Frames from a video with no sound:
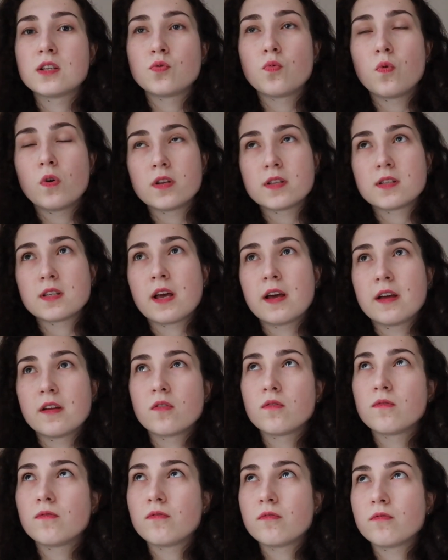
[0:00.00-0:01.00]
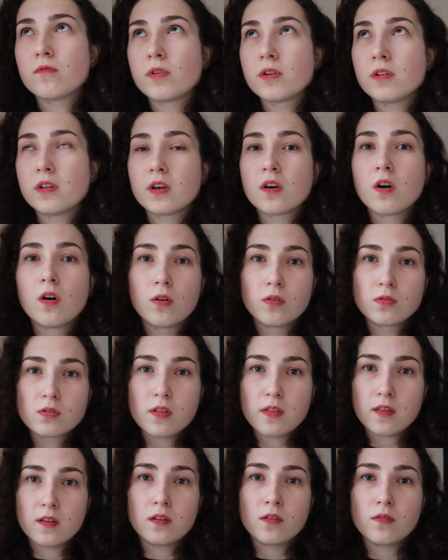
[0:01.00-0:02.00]
It was kind of really cold
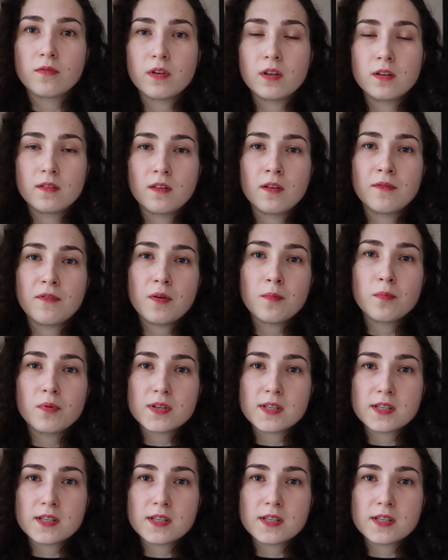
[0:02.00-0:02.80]
in November,